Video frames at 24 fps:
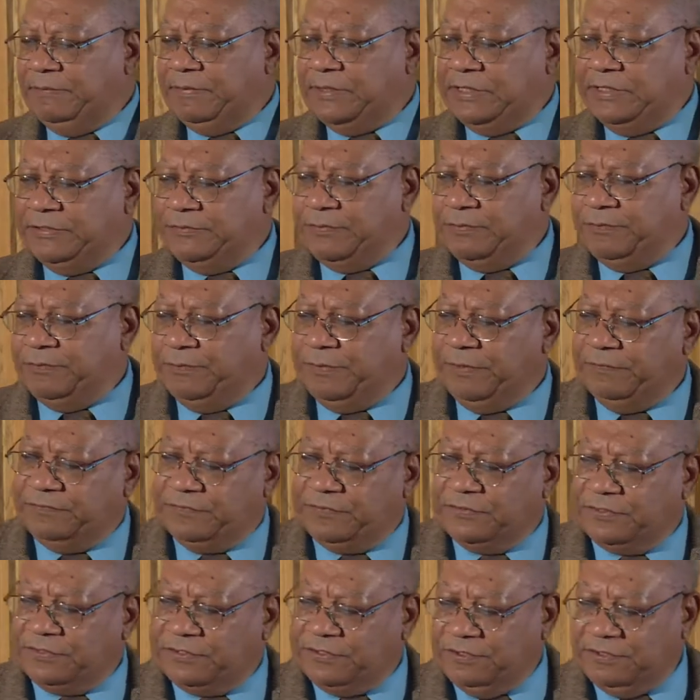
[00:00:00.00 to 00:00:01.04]
because we've
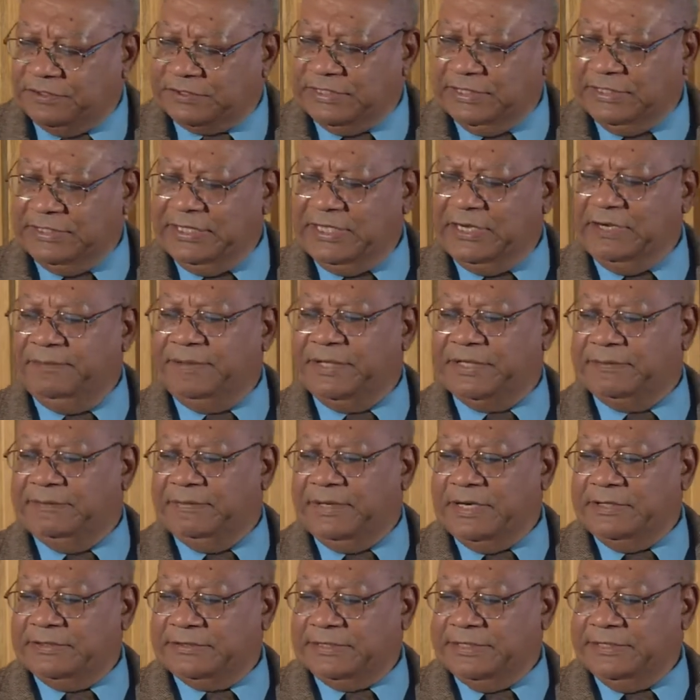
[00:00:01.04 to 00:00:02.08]
talked a little bit
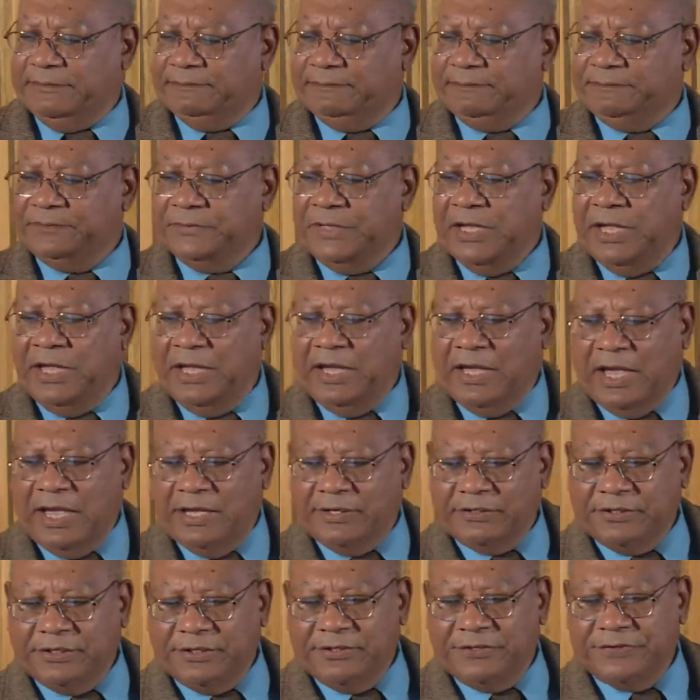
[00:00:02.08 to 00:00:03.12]
about them
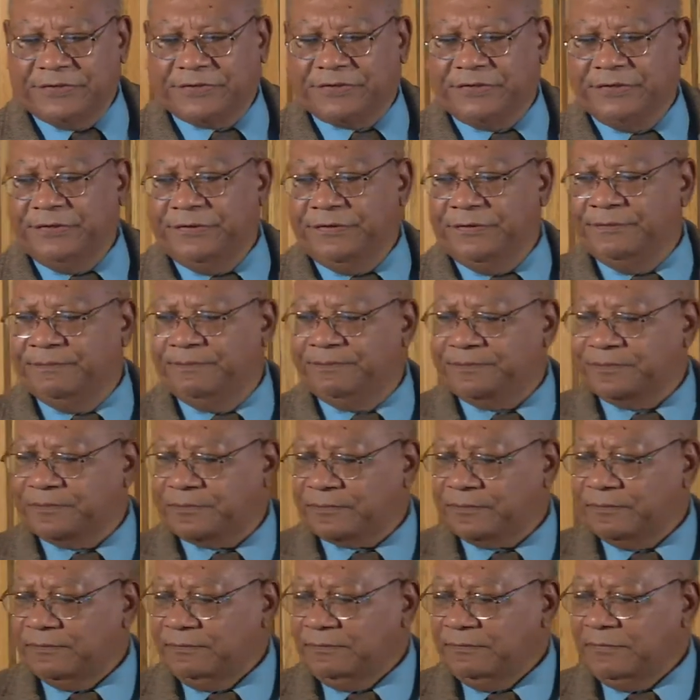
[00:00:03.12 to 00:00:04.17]
and go through
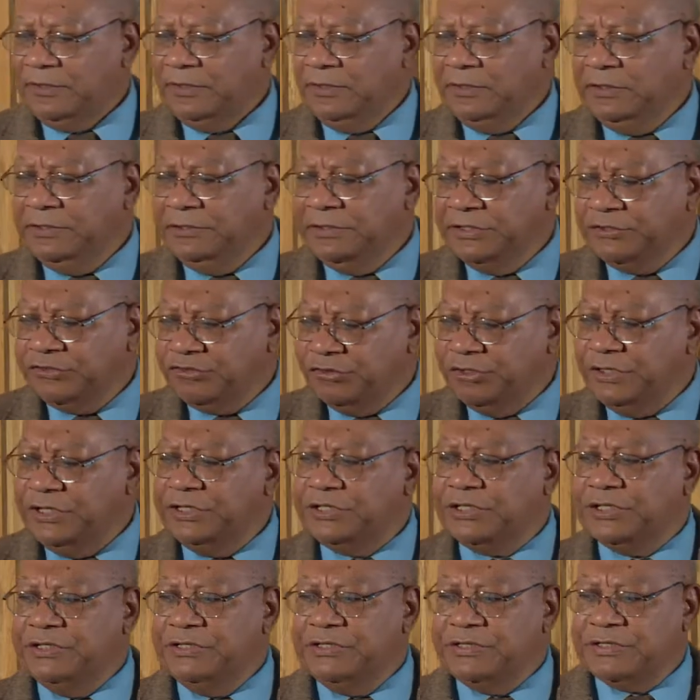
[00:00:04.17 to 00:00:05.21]
to the
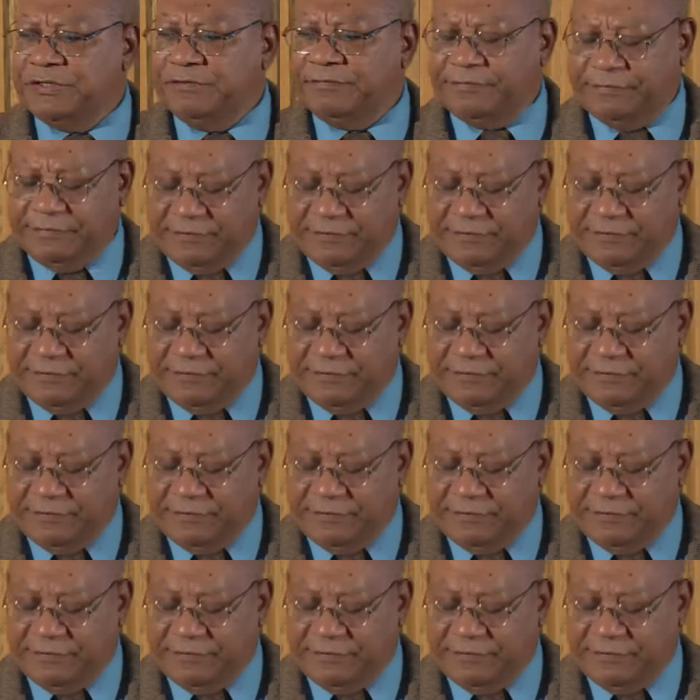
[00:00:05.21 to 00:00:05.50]
traditions of